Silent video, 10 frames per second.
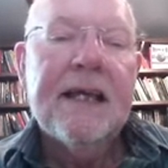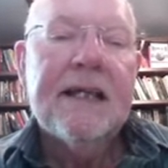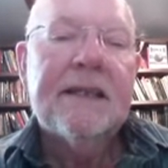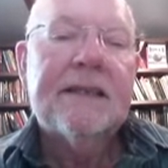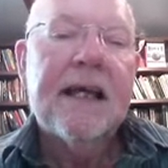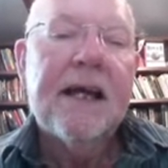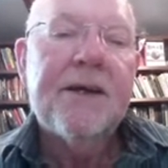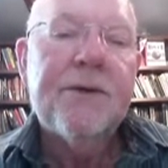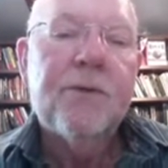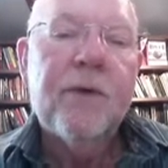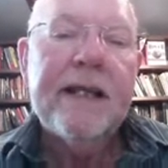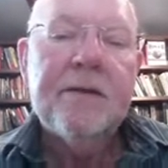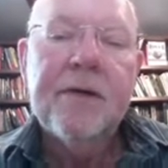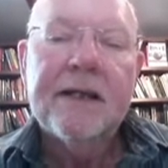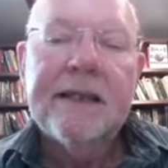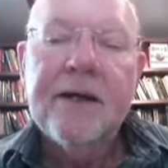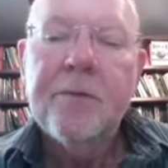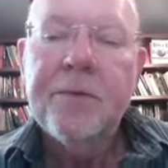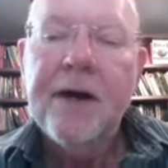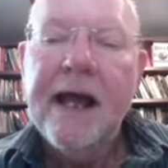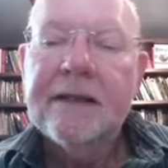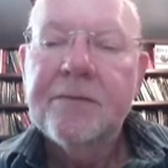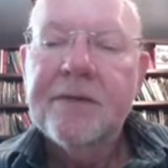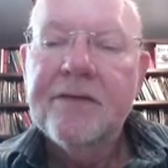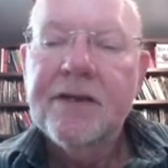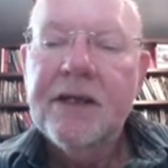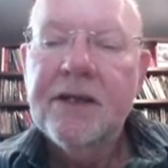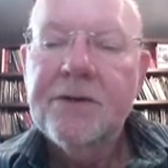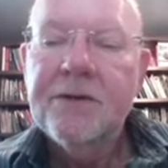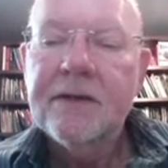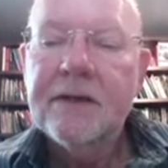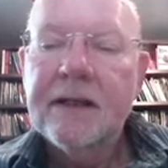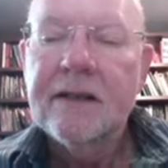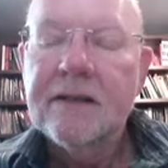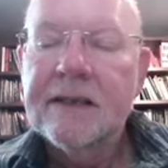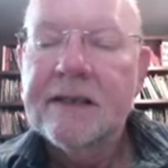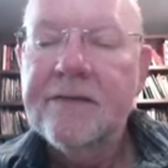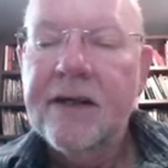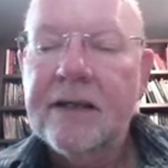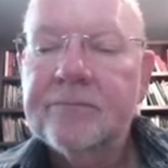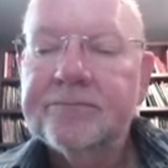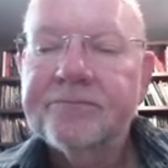So Wind by Dion Brand, I'm giving you a sliver.